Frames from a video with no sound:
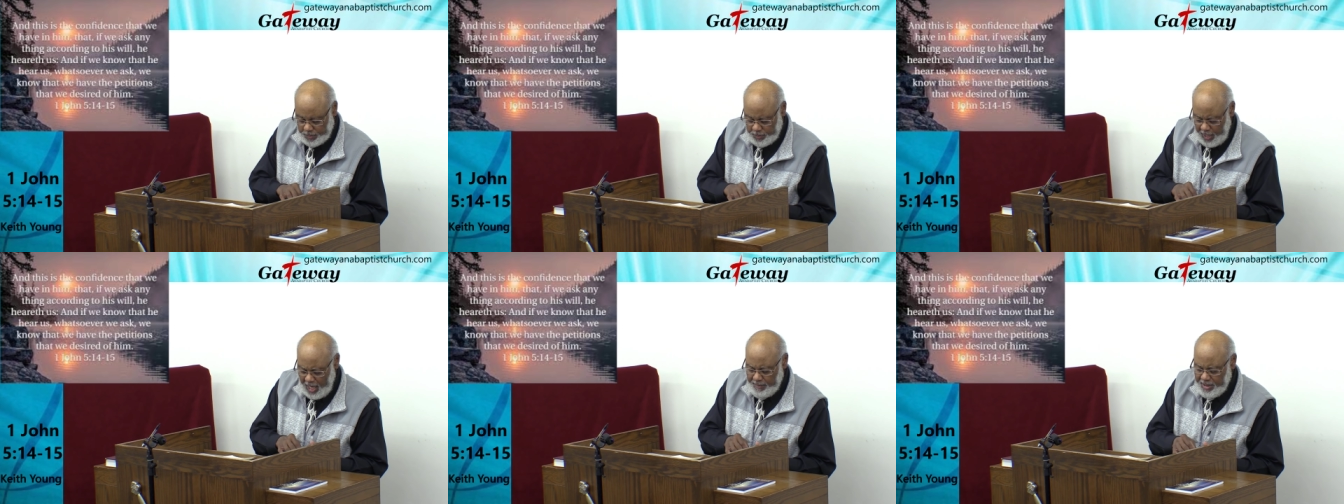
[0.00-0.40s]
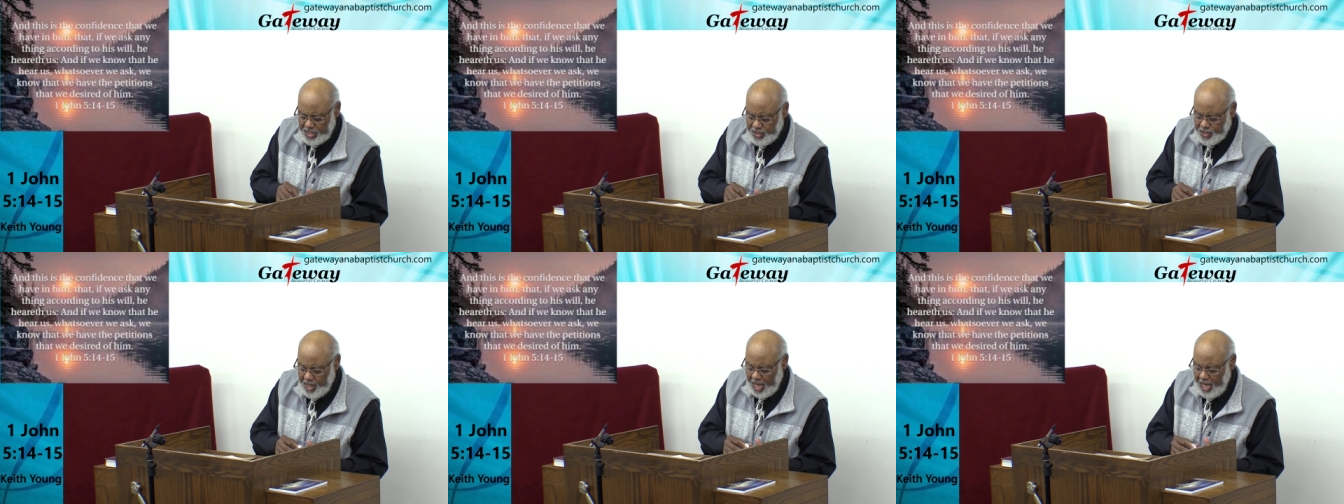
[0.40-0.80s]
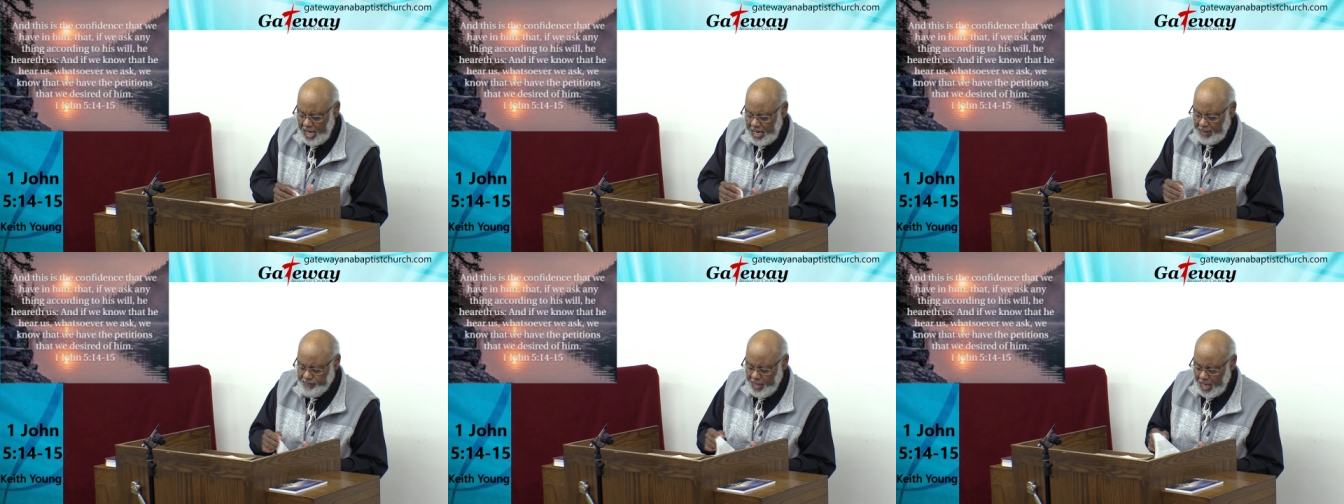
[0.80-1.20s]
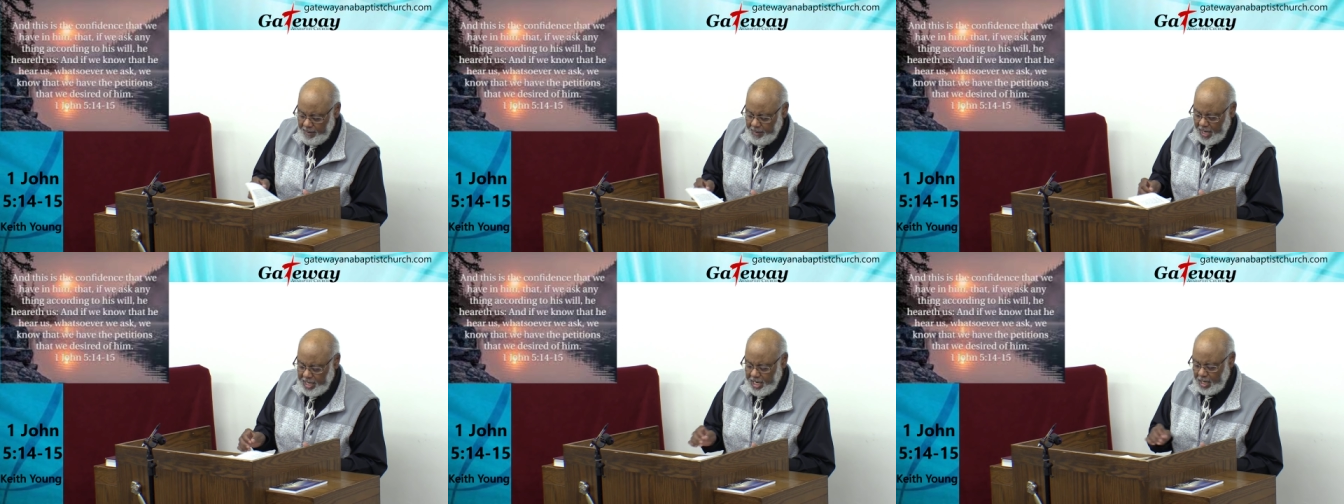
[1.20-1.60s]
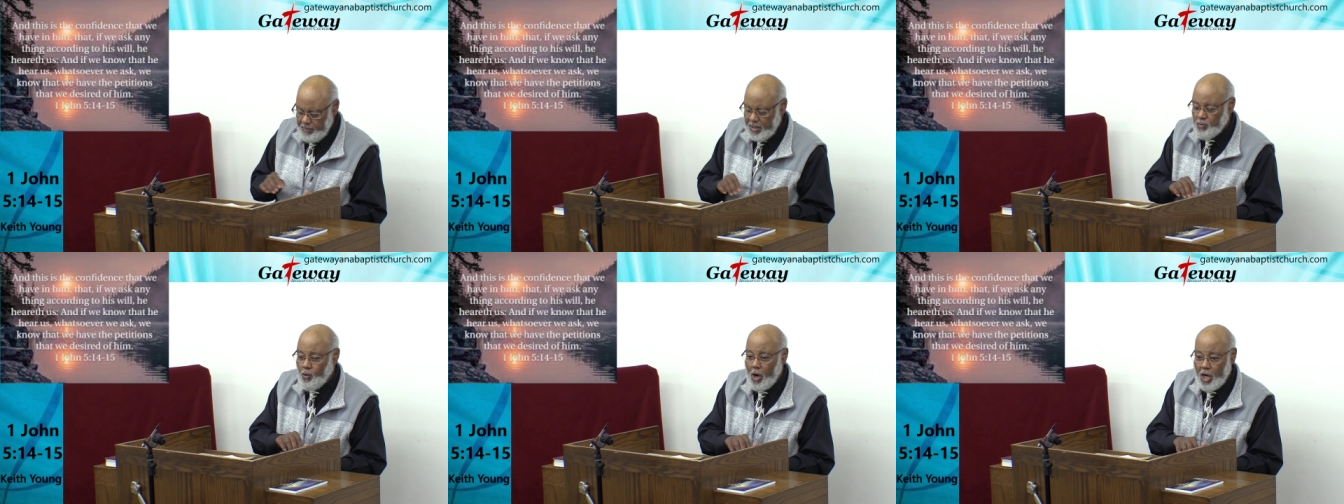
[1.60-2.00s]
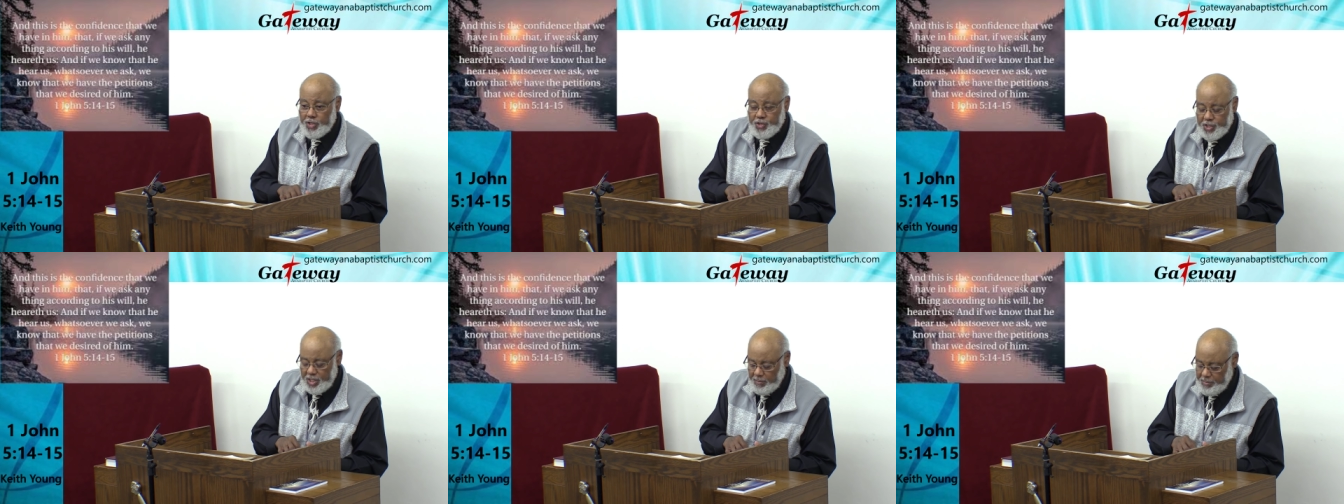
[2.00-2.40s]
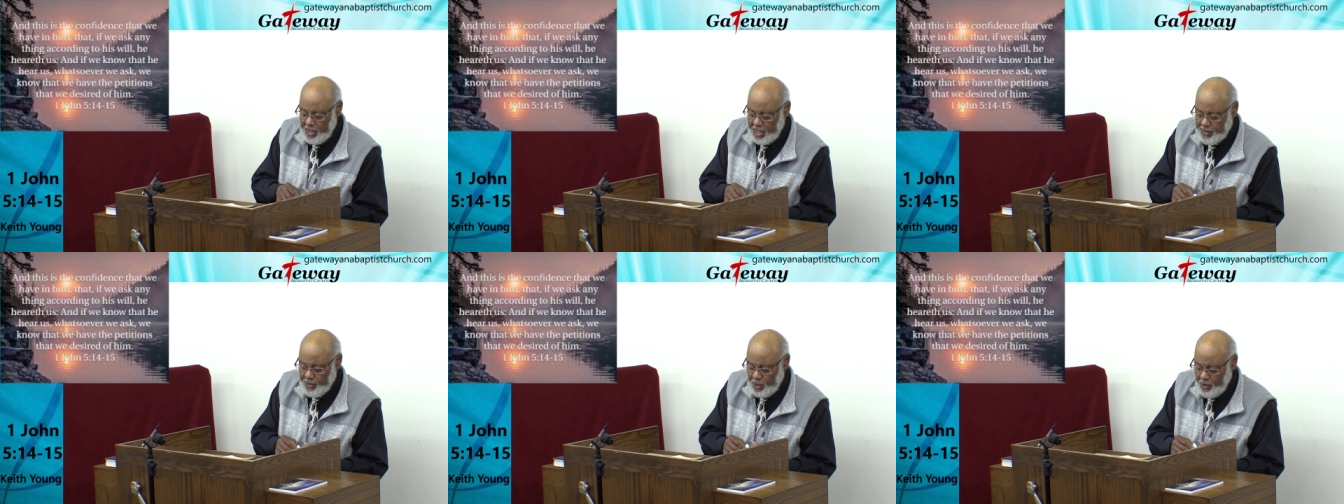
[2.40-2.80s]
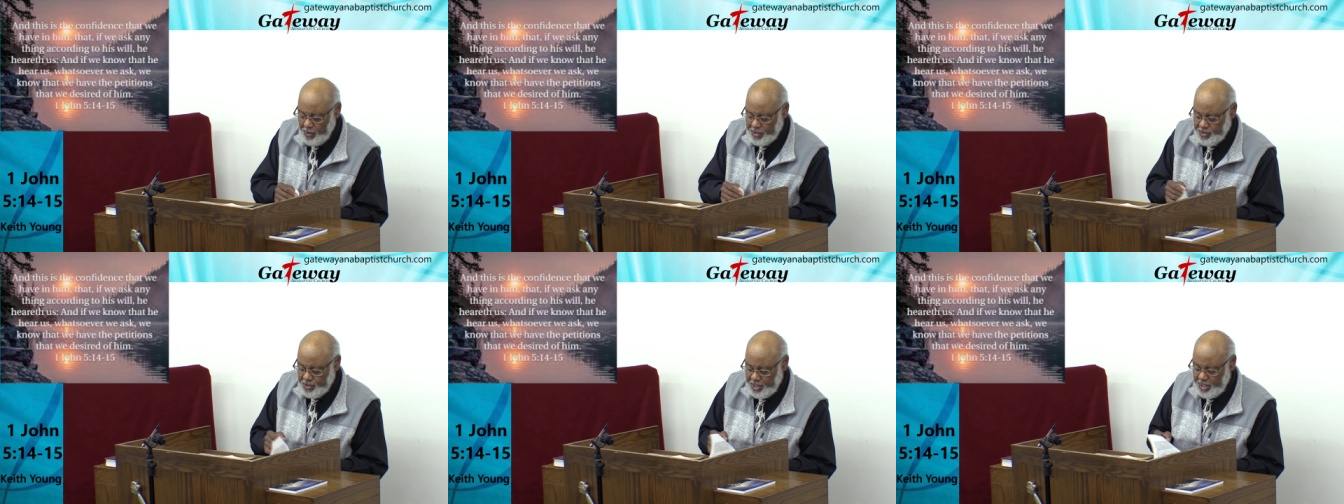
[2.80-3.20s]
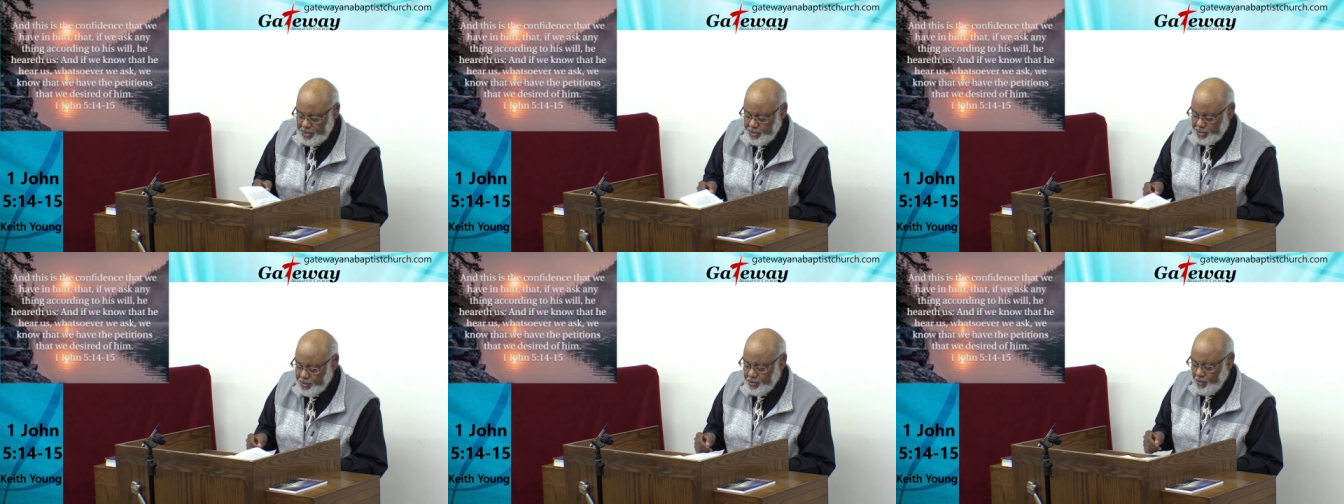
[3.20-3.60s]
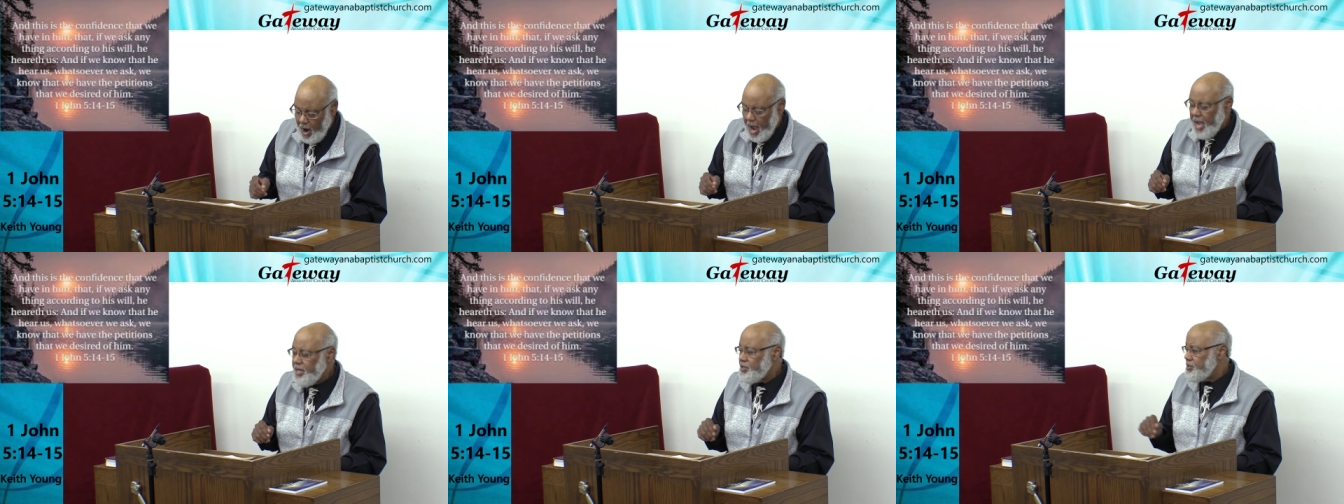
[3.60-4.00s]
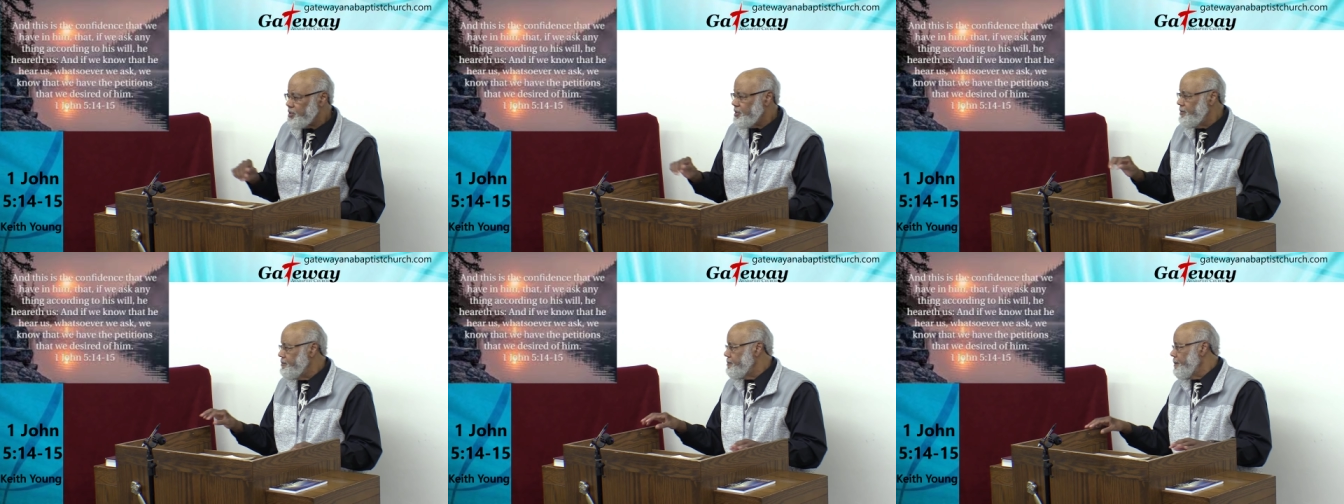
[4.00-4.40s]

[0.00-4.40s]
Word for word: They've been saved, amen. They've been washed in the blood of the Lord Jesus Christ.